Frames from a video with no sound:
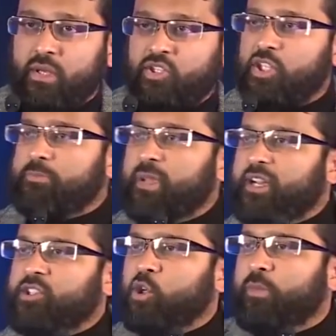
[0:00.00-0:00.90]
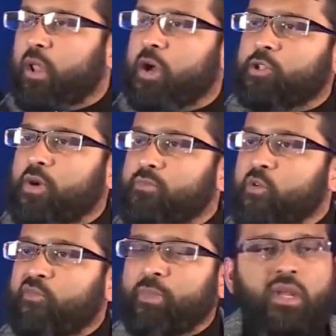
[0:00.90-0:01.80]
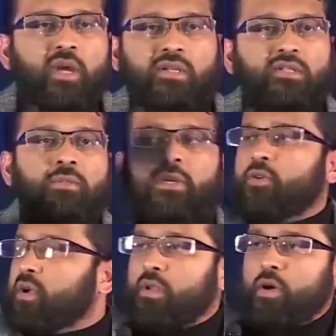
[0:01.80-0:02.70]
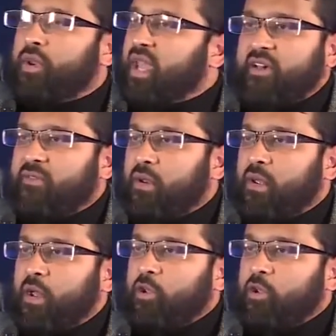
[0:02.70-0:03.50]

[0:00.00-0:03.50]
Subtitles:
Just because you belong to a movement doesn't mean you're going to go to heaven.